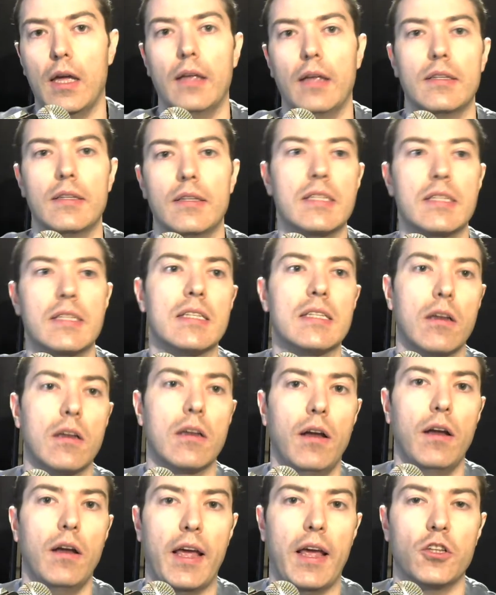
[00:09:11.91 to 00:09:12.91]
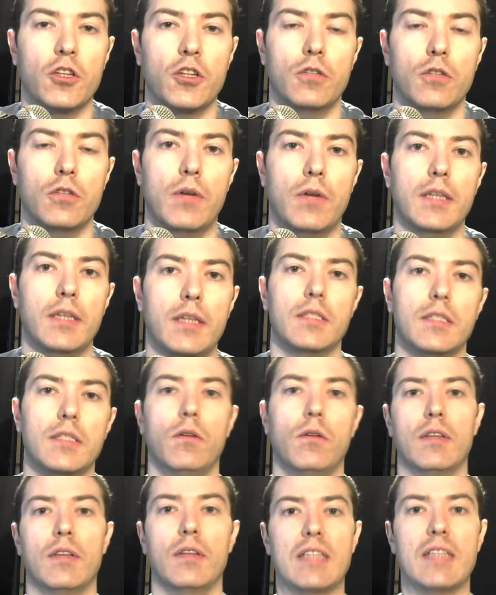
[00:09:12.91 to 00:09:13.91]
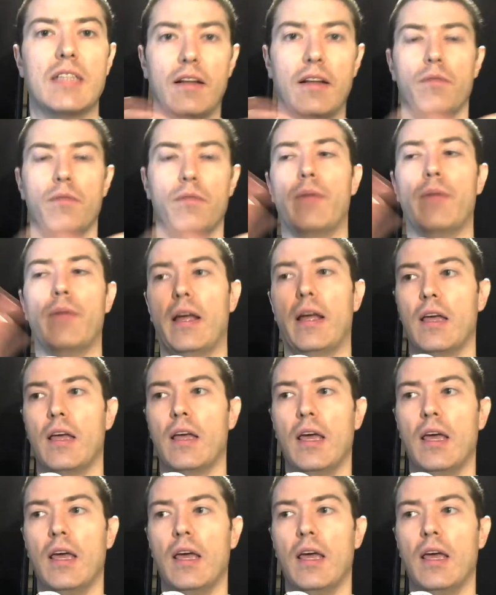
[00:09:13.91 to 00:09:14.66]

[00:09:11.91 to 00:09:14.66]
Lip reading: This is the connection, right? So the central bank